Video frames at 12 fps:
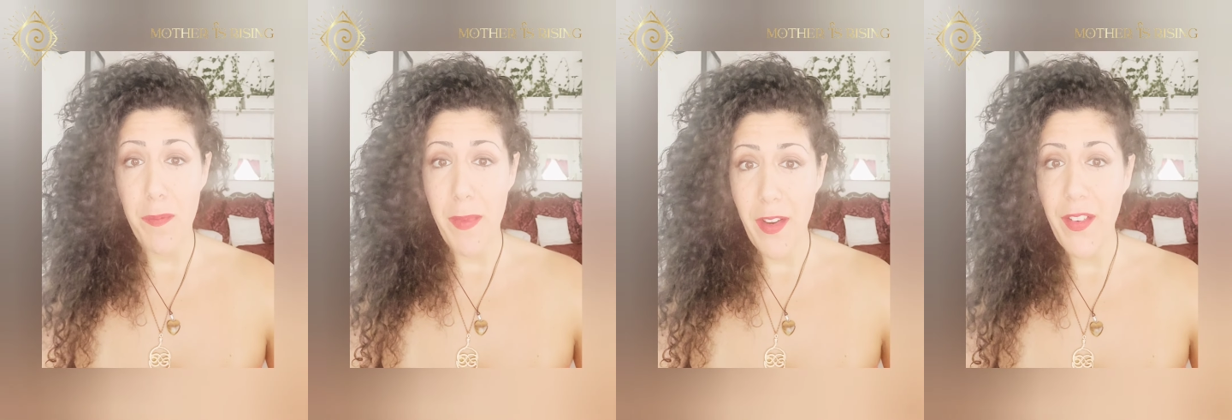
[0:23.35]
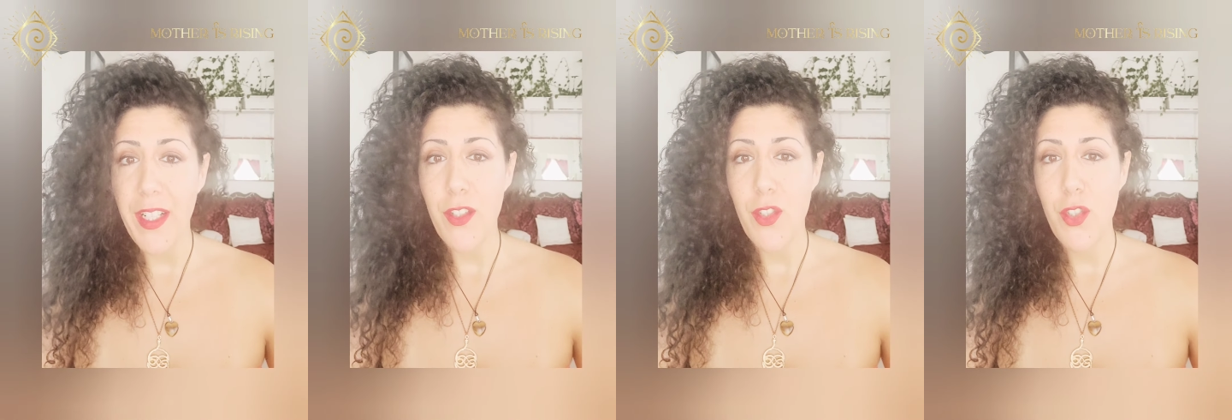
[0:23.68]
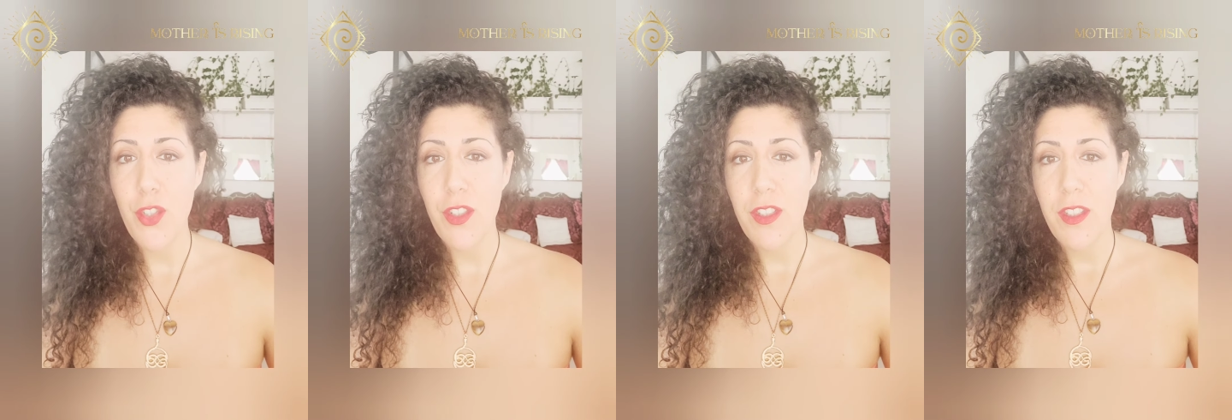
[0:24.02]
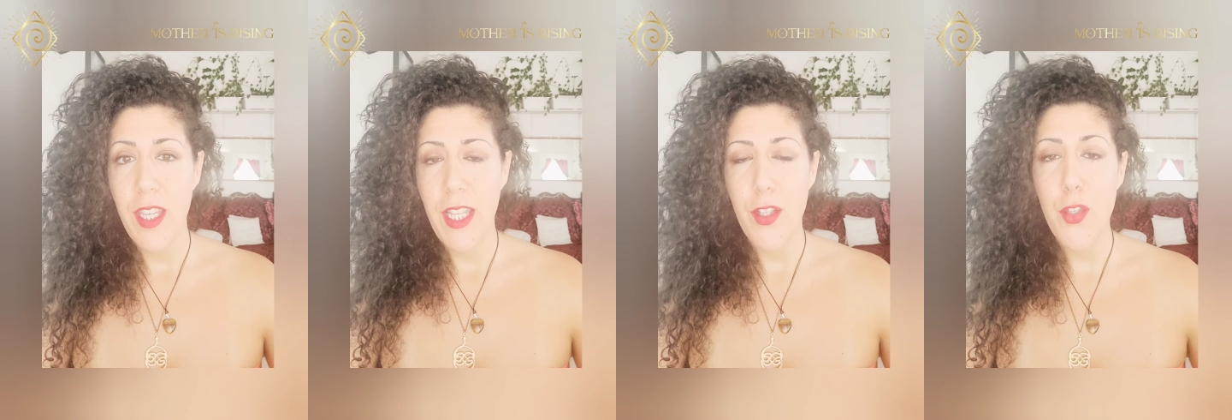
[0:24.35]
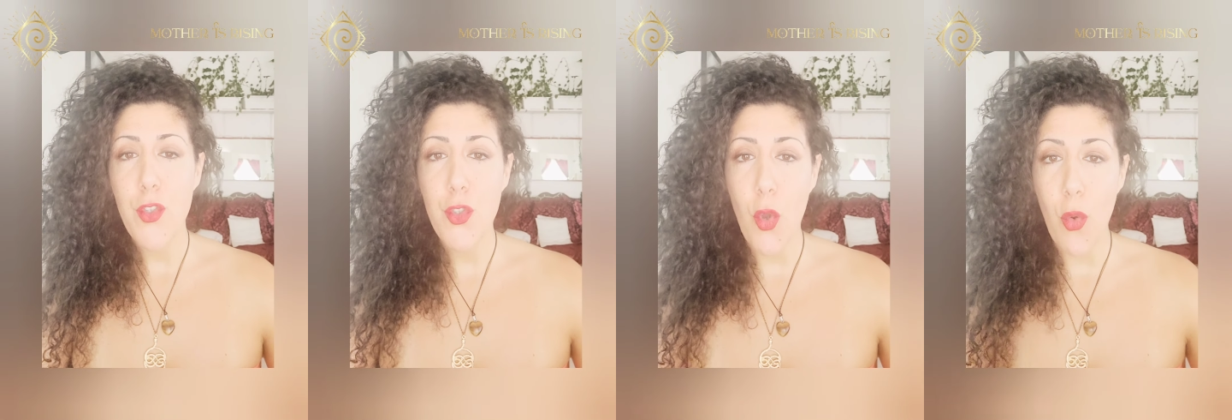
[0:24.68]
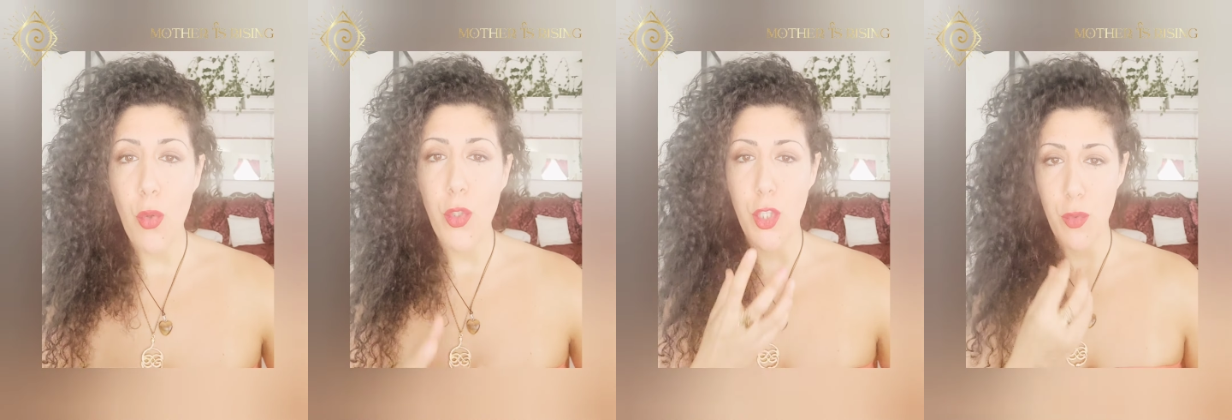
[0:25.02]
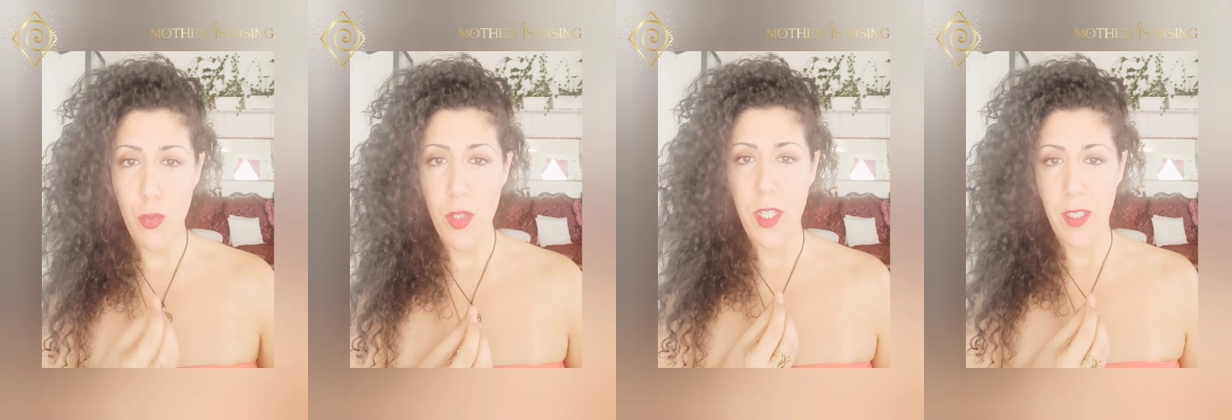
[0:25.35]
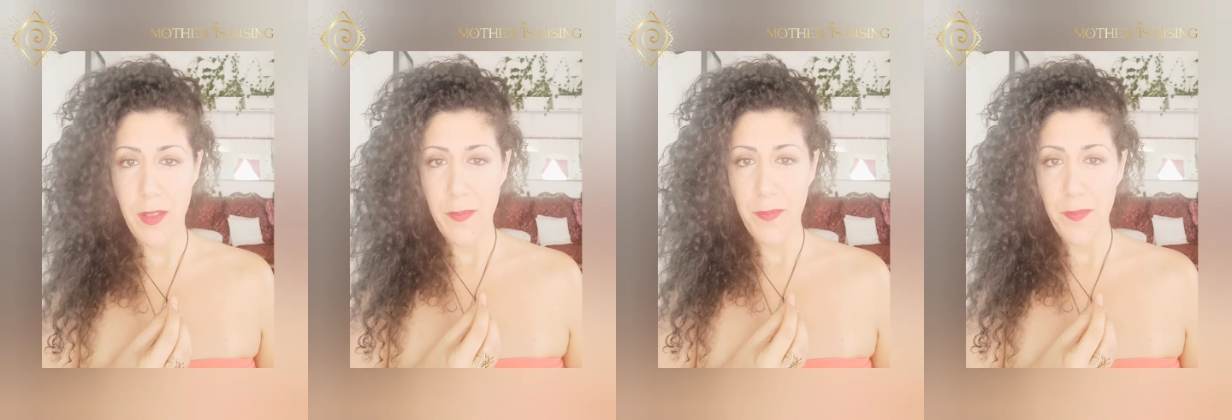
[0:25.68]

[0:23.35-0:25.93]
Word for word: marriage and a soul union.